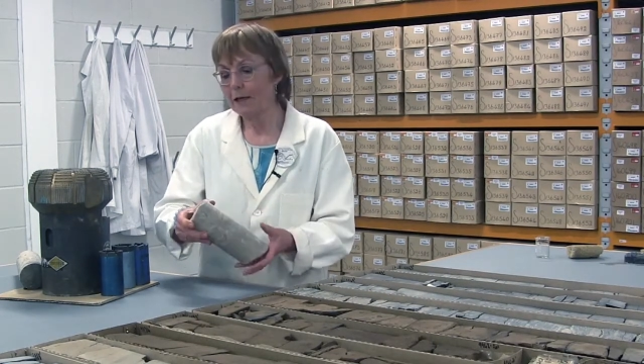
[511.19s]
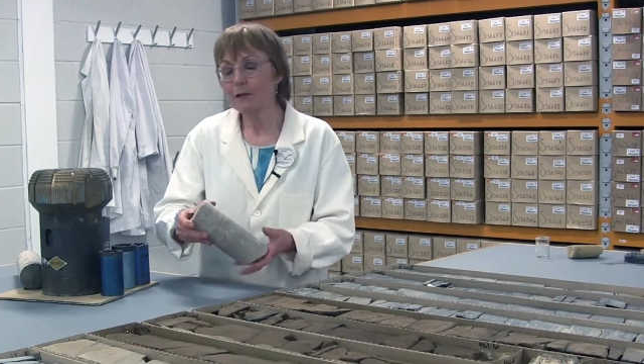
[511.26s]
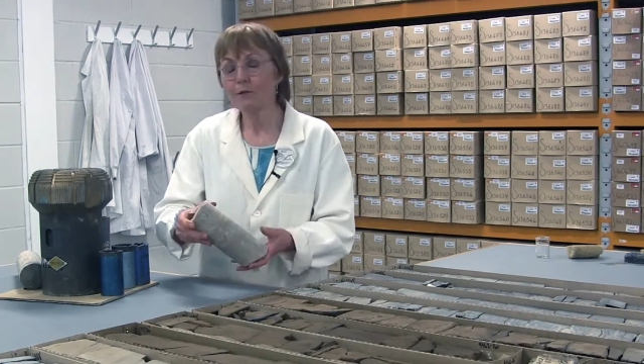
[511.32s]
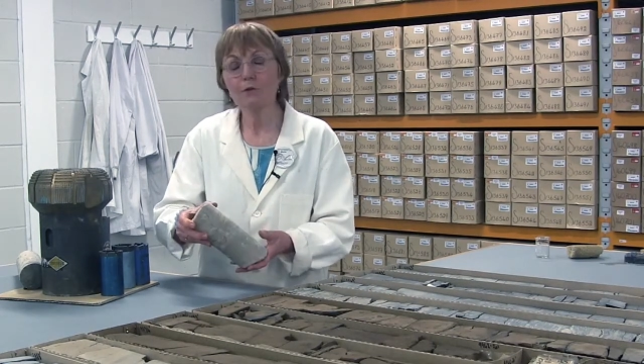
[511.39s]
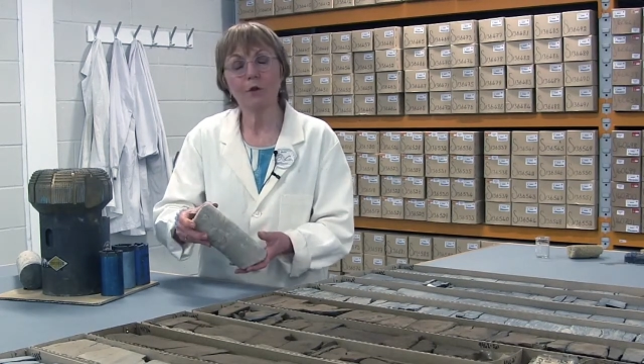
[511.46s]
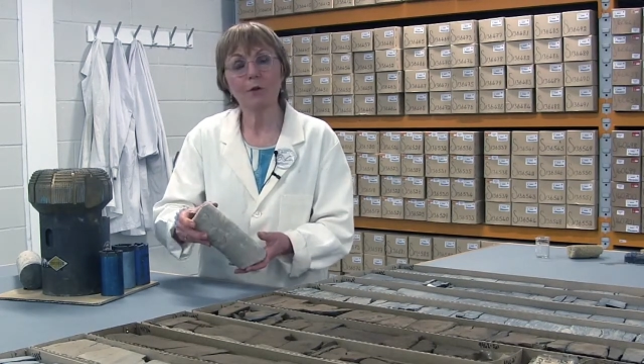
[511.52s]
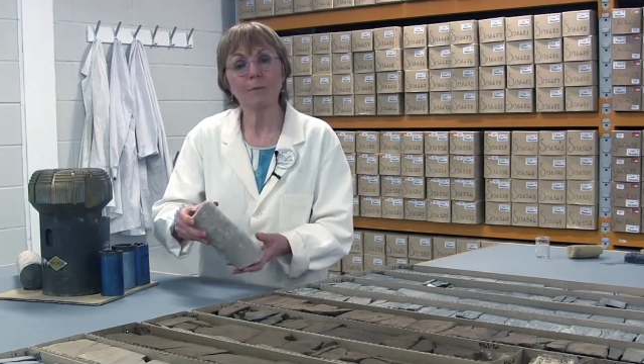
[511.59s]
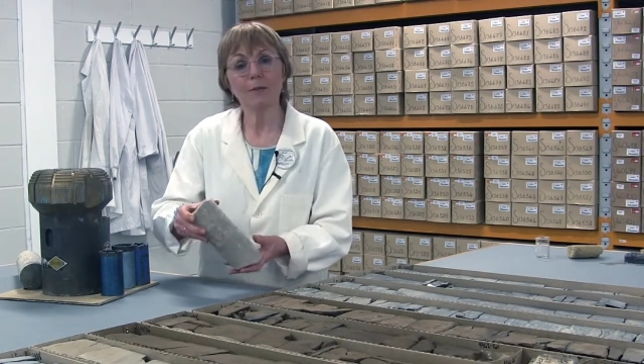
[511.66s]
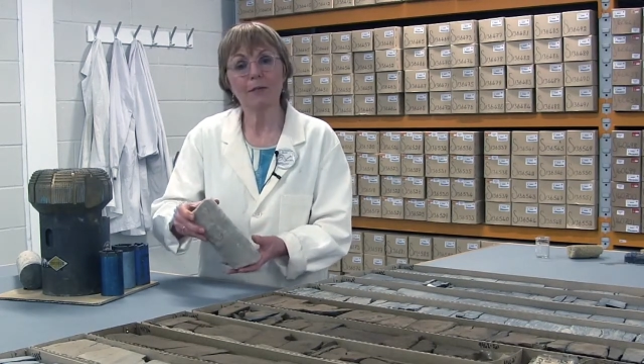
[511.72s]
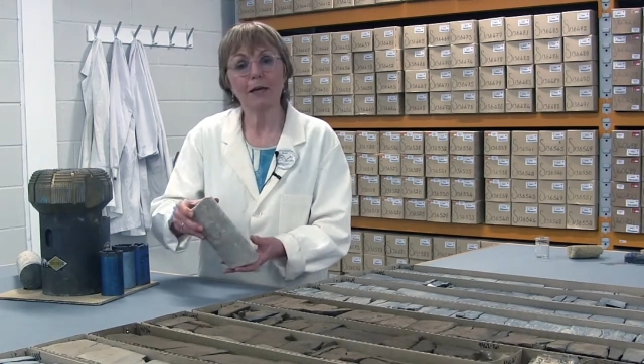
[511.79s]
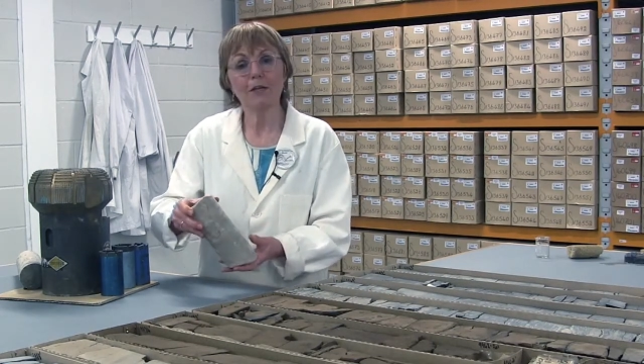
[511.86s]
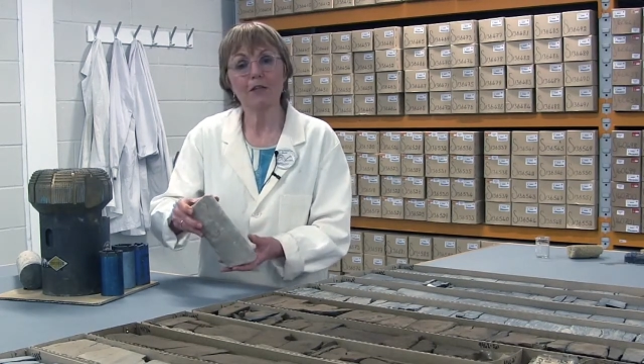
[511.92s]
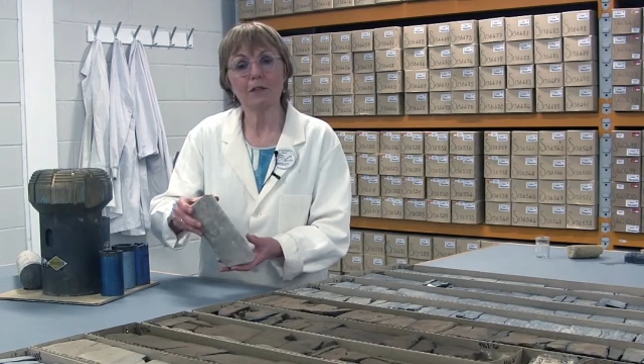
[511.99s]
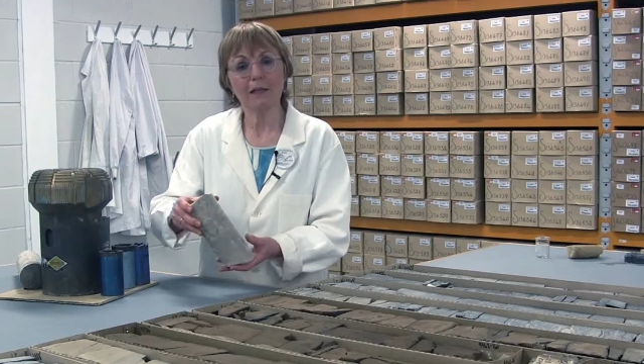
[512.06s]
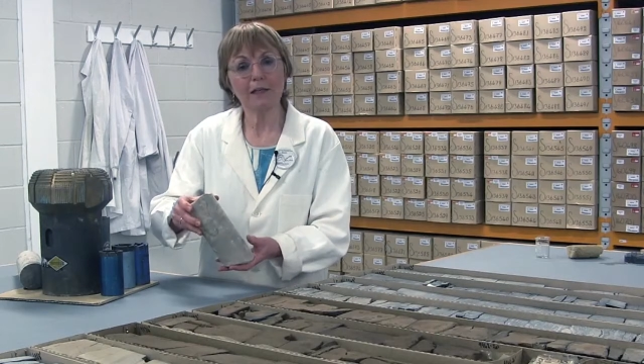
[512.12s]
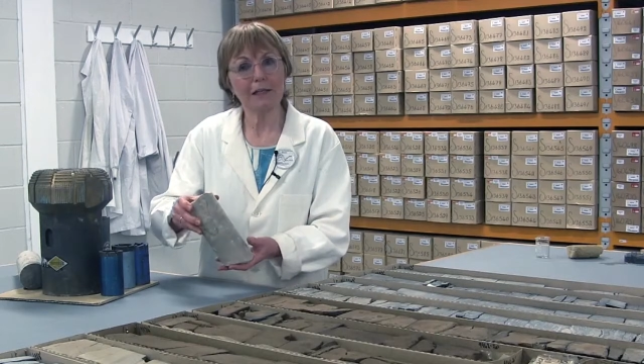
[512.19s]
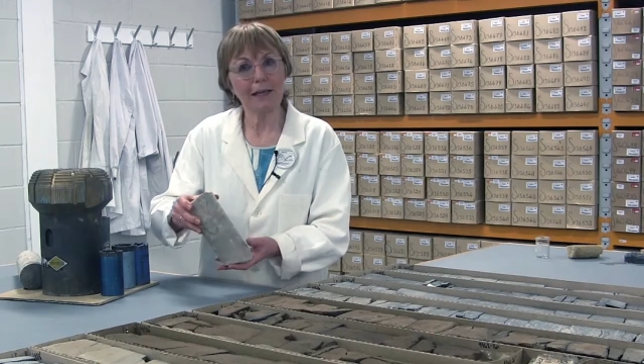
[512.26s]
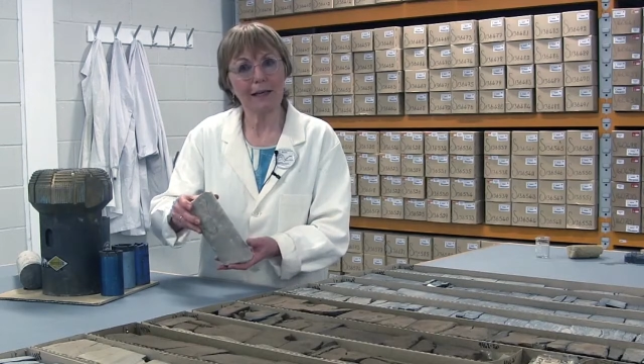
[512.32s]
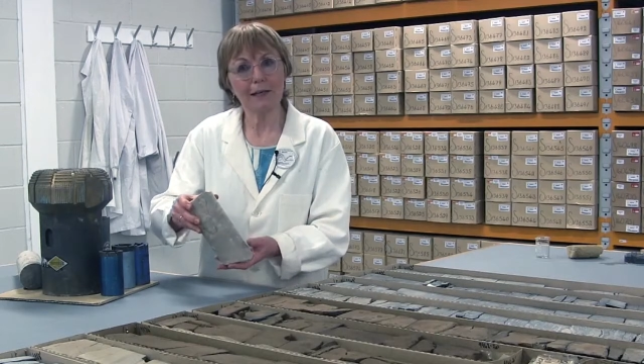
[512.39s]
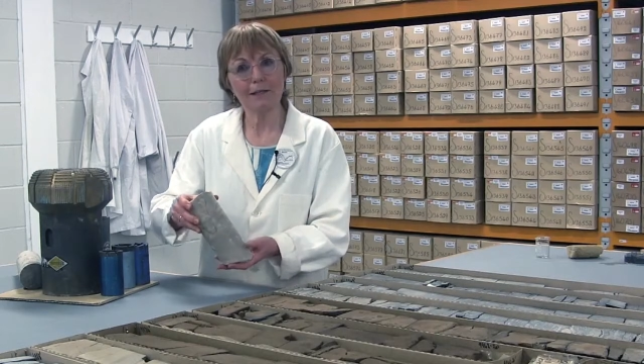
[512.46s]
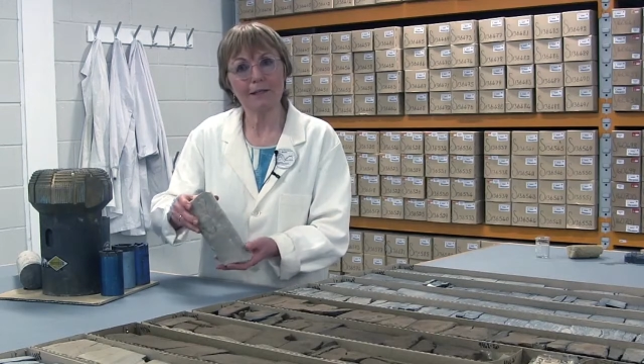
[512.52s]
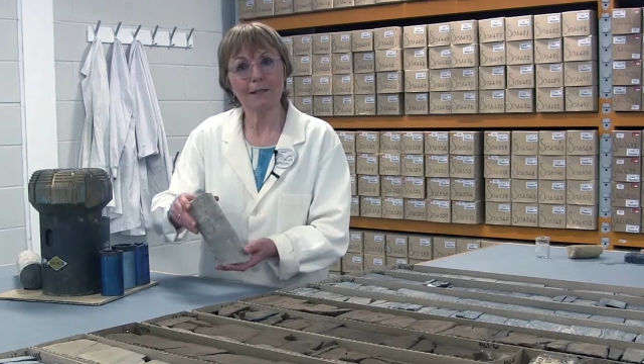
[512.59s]
interpretation and
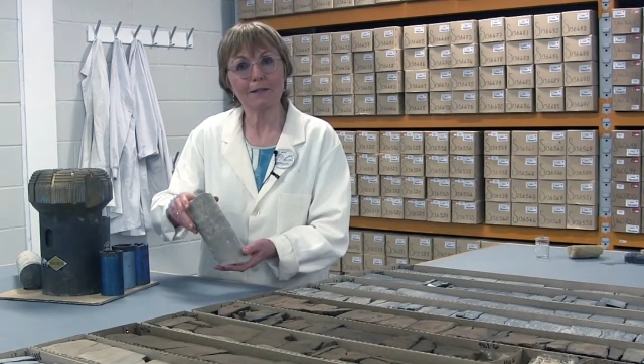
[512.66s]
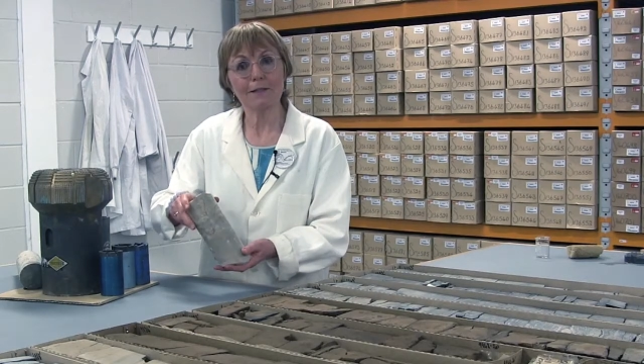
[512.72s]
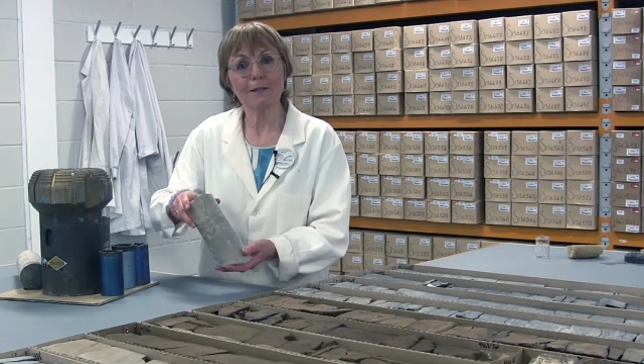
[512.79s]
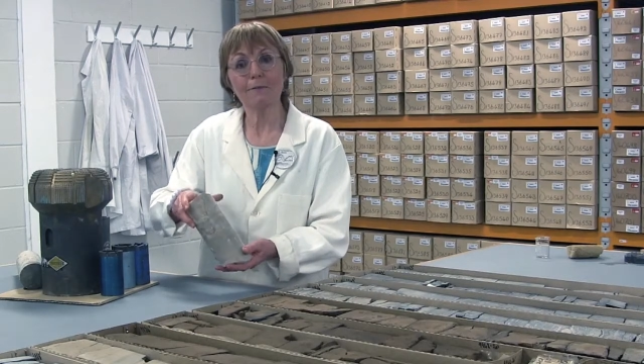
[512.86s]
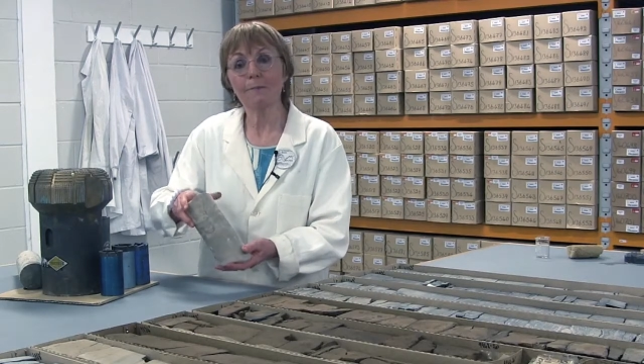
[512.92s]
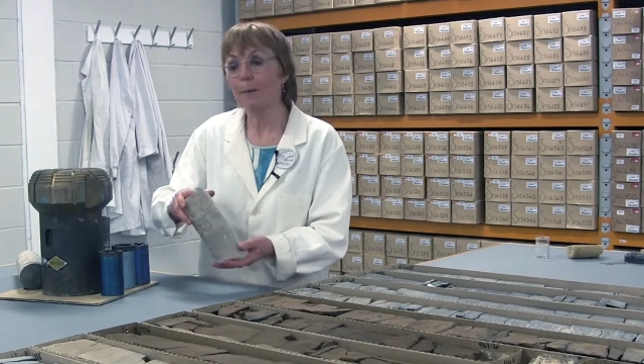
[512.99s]
analysis